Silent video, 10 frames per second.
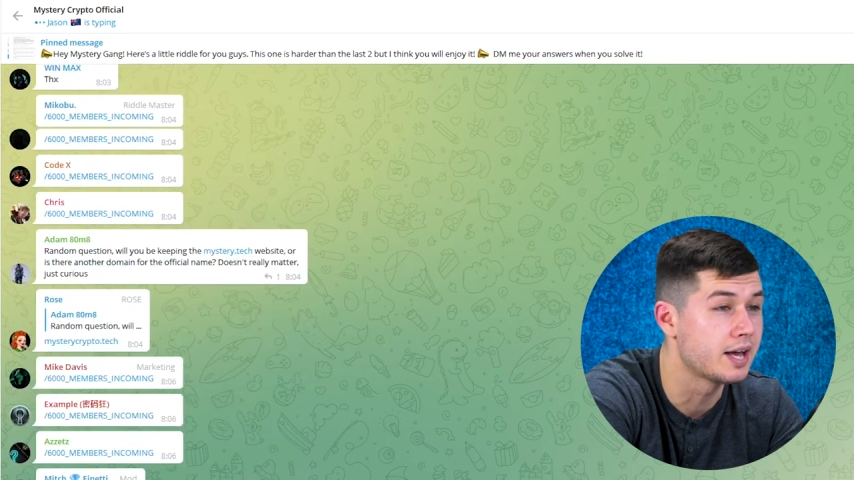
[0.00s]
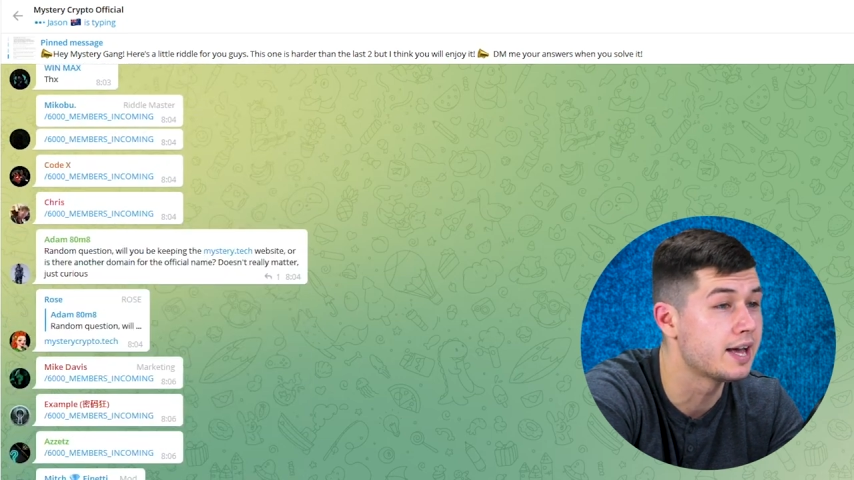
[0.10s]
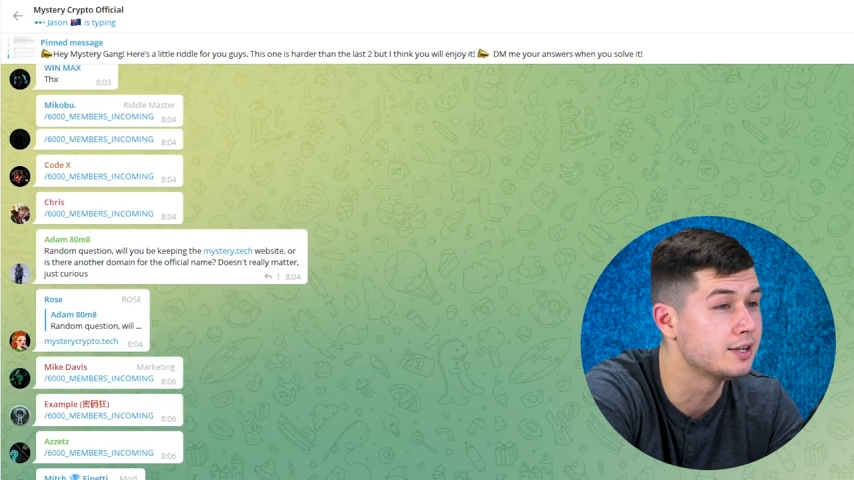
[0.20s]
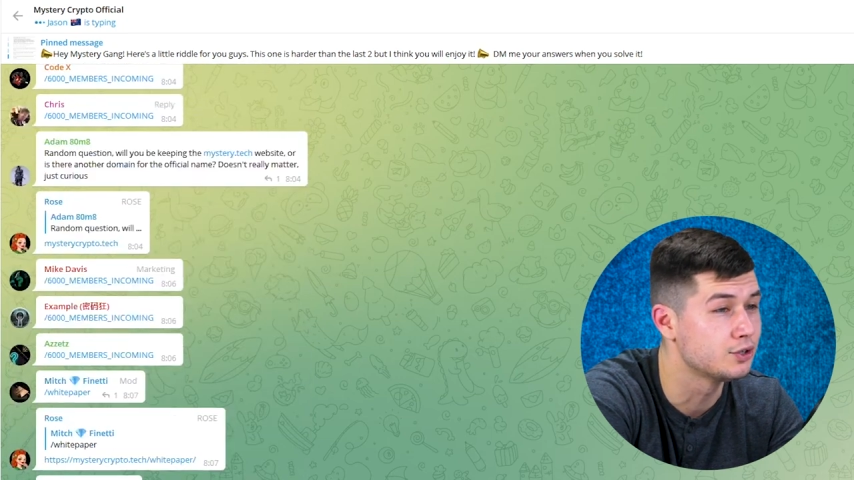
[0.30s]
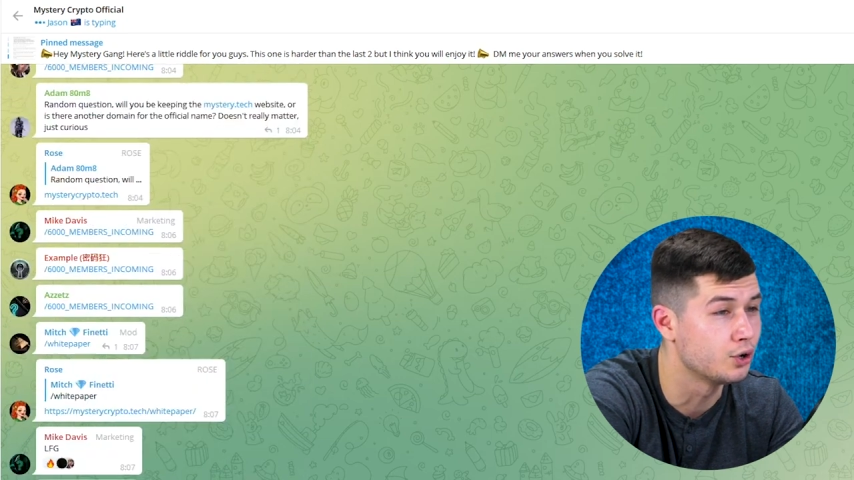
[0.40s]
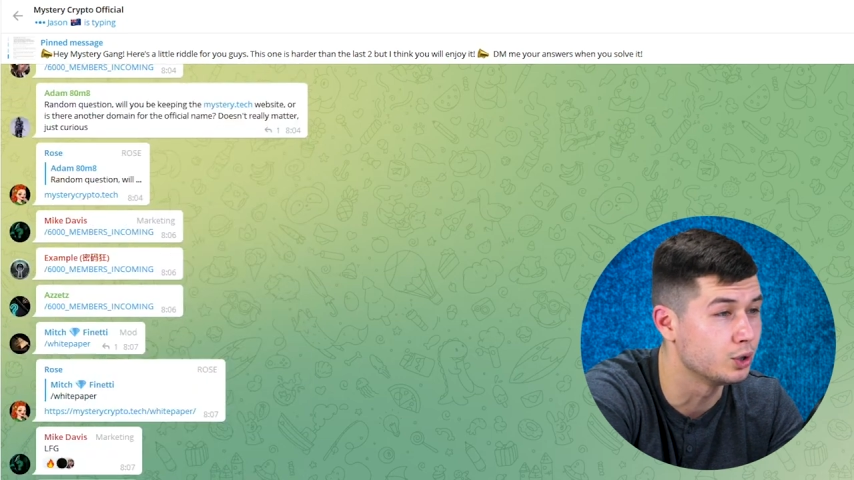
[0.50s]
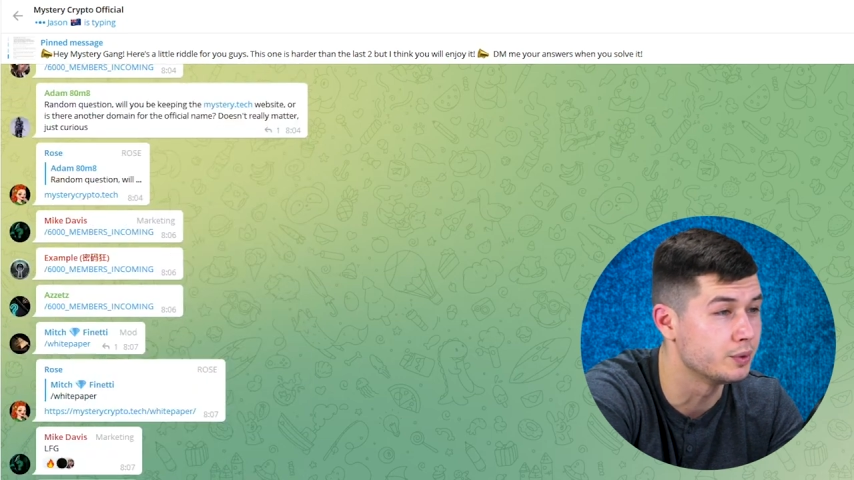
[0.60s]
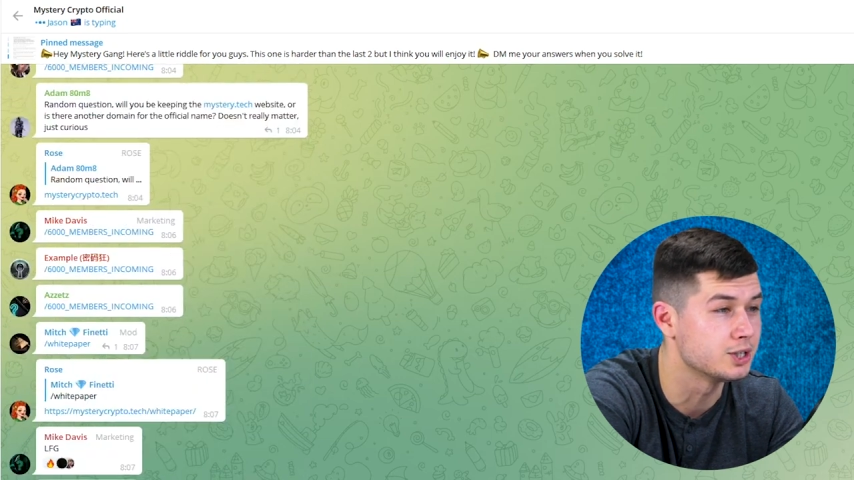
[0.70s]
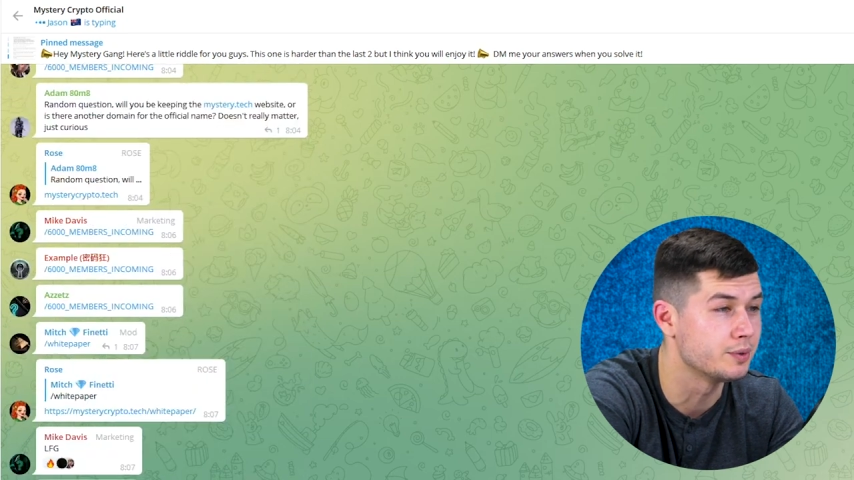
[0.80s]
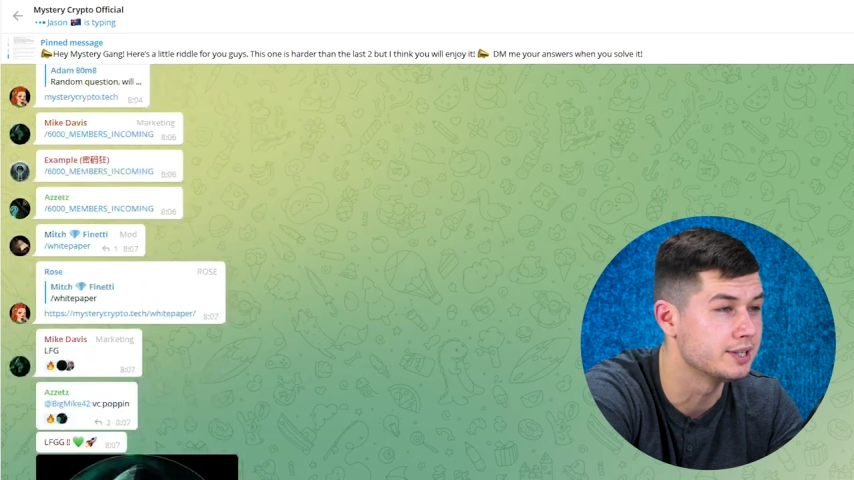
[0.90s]
and
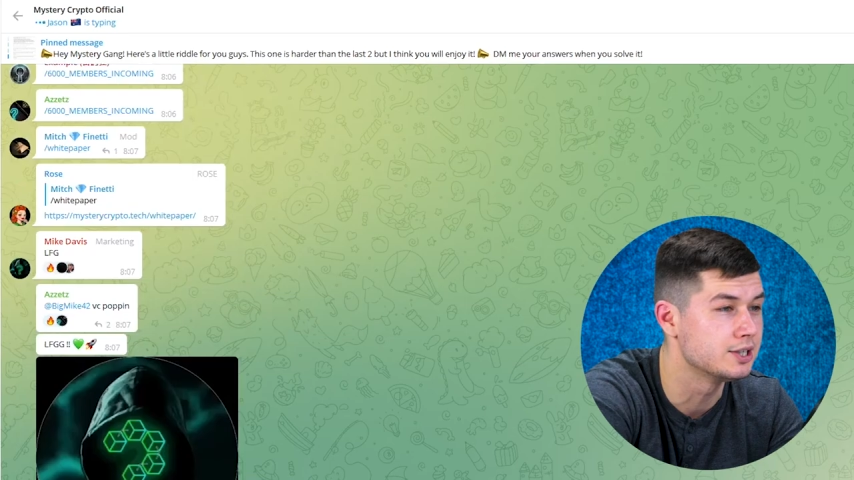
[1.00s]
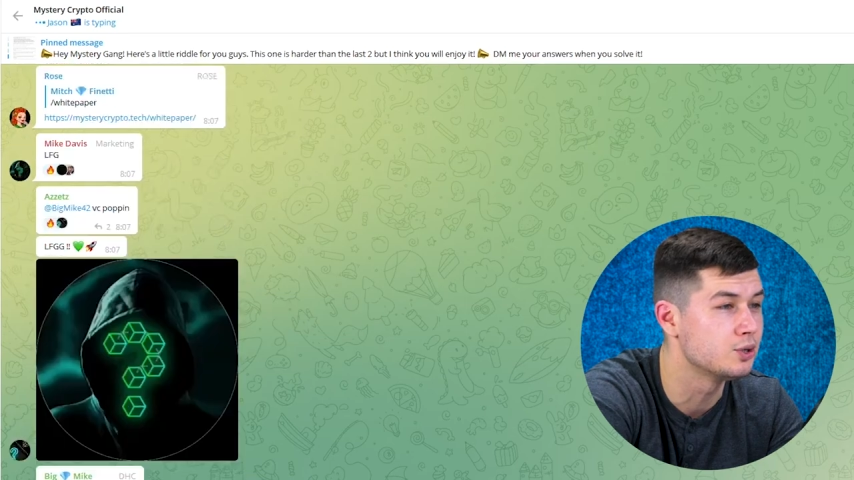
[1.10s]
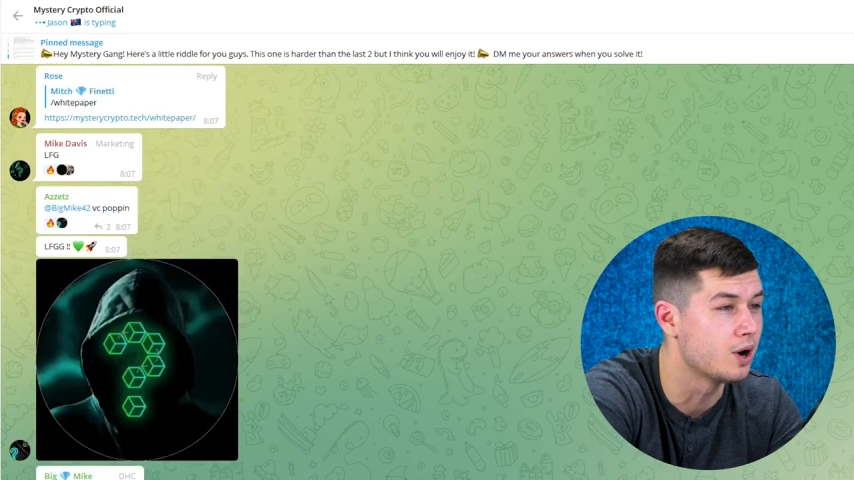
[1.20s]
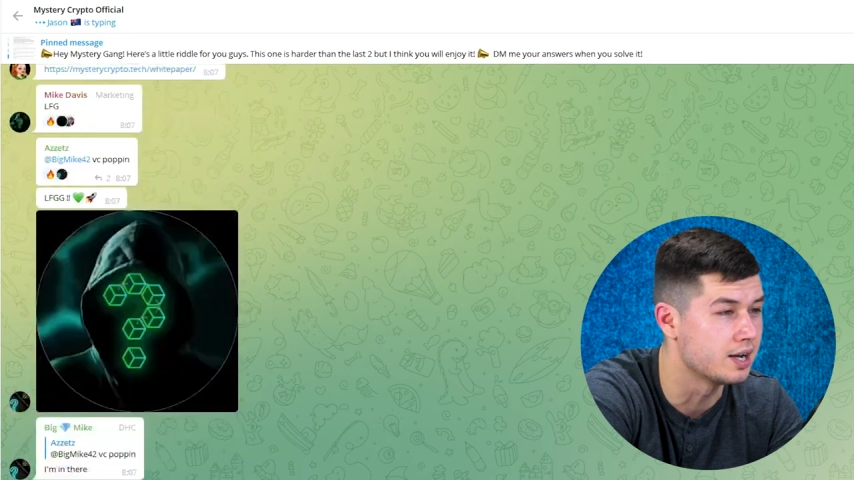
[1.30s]
always ready to